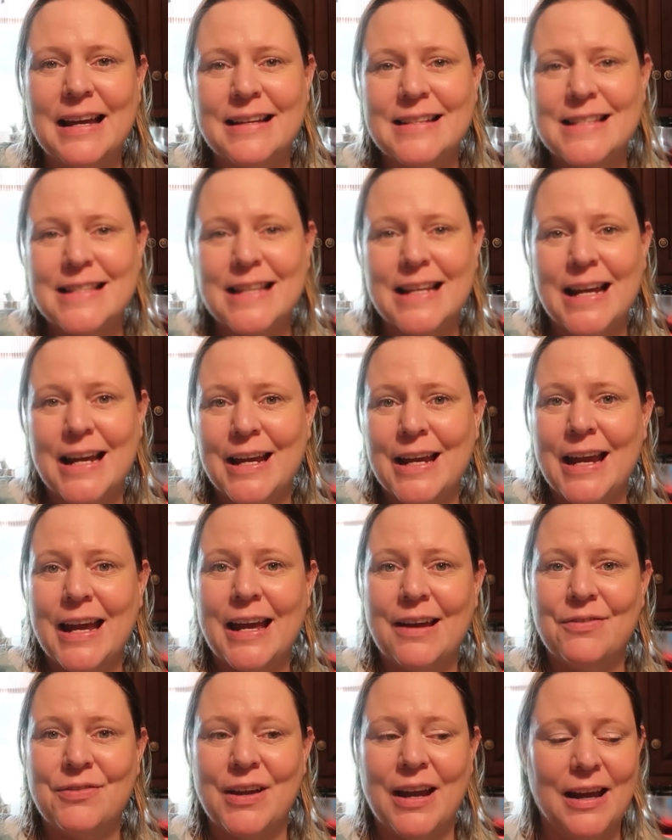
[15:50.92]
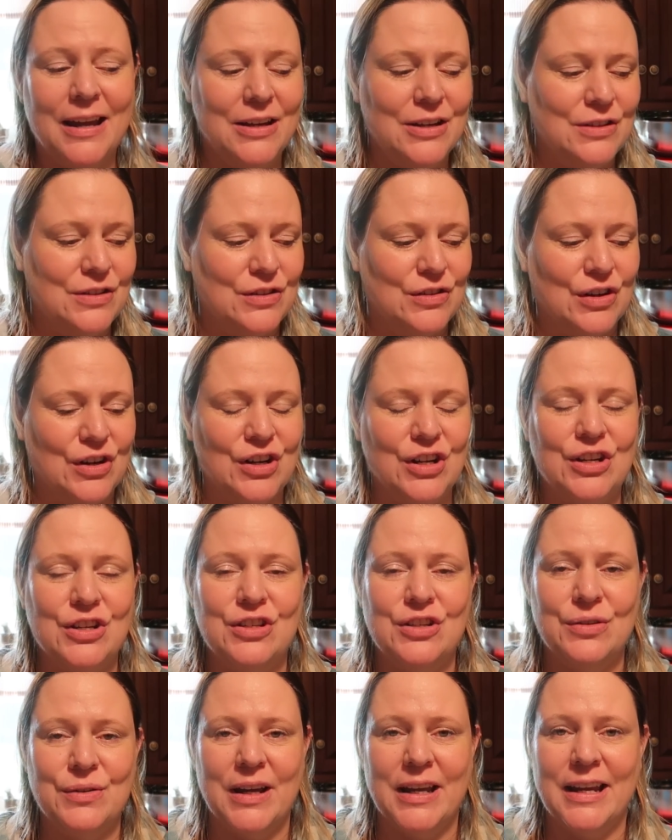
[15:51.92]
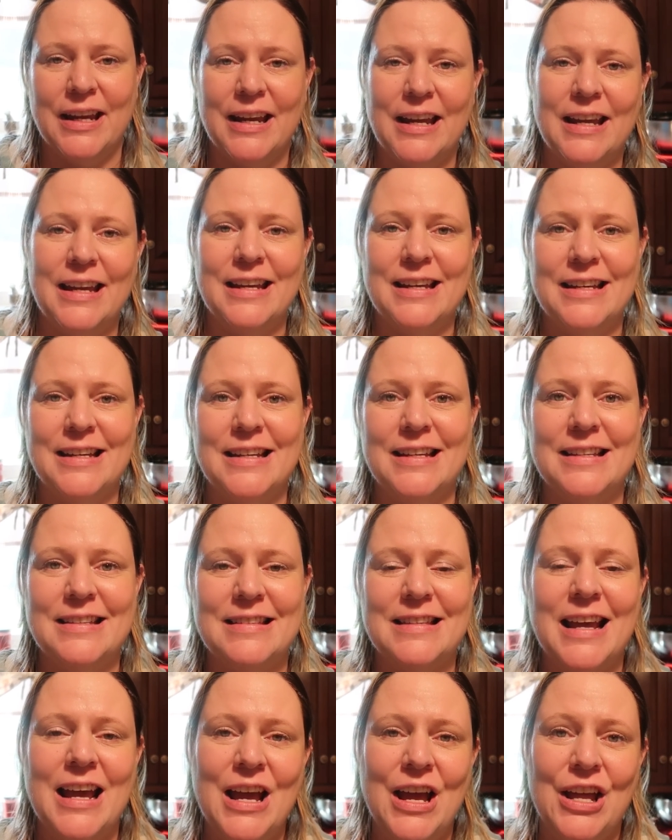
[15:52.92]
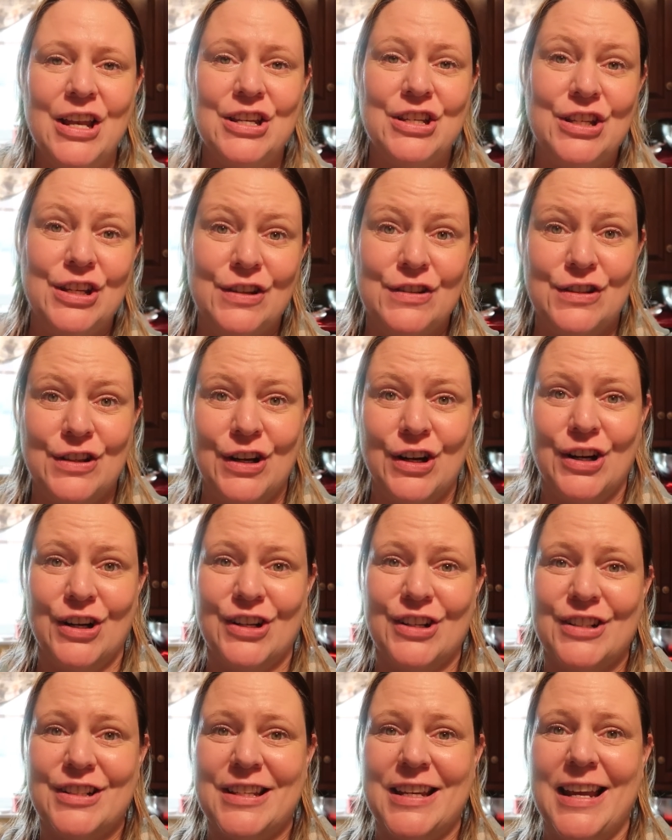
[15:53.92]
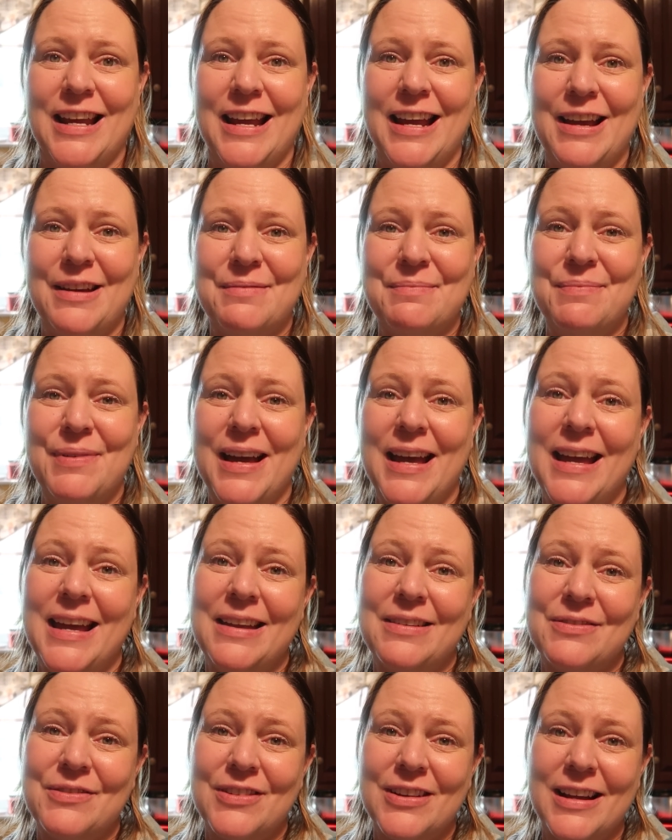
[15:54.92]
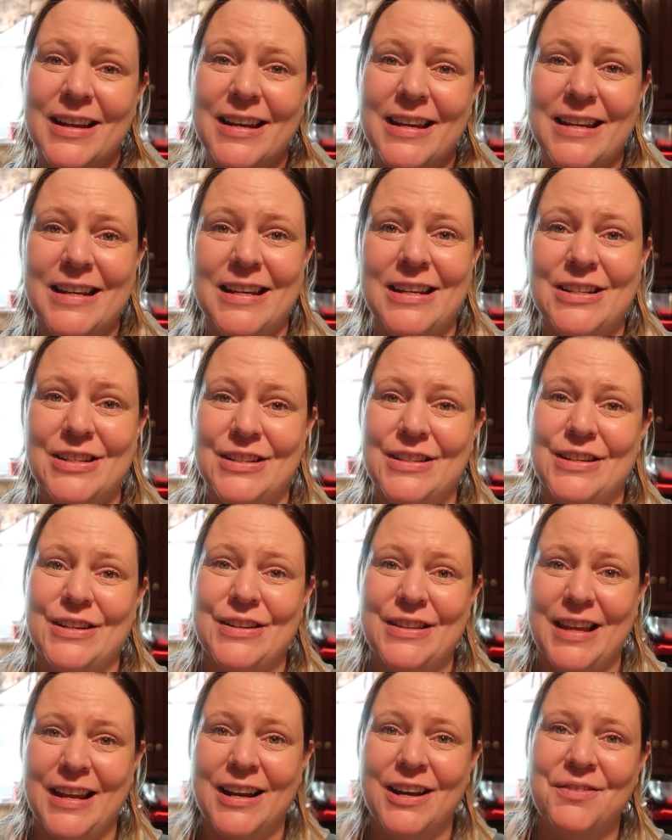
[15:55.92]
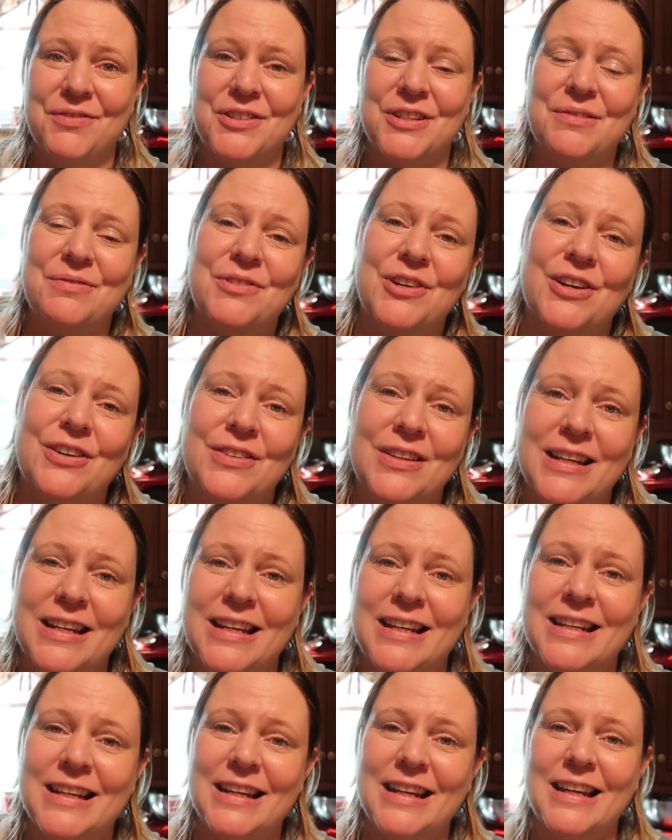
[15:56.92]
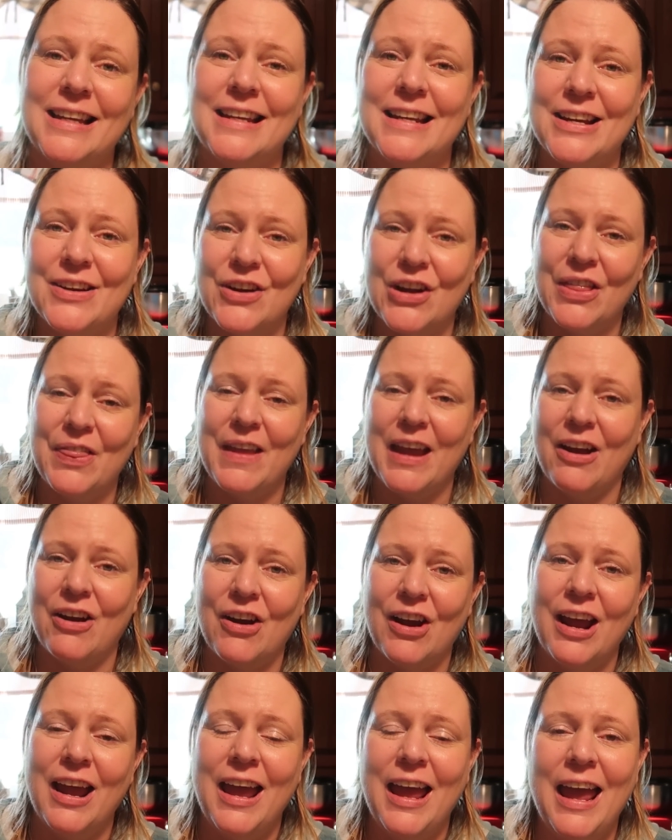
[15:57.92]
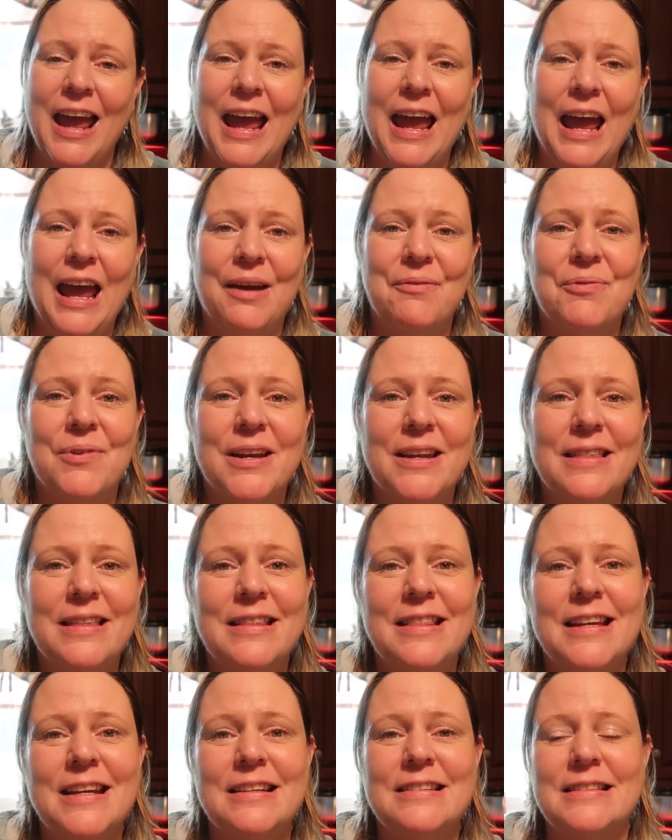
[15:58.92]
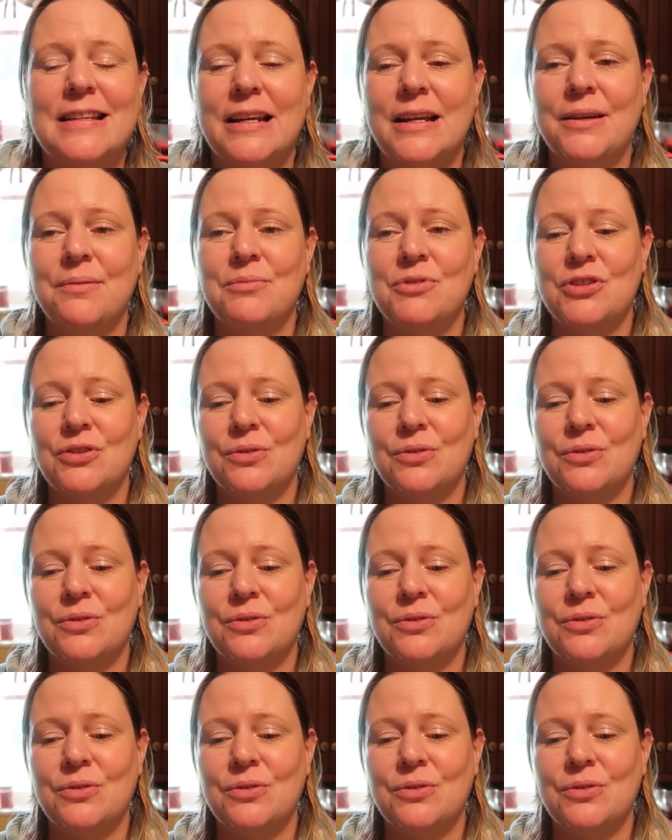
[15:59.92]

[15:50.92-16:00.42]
else that I have kind of started doing is dessert, but we're not eating dessert that often. We're only eating it here and there. And one of the things that I'm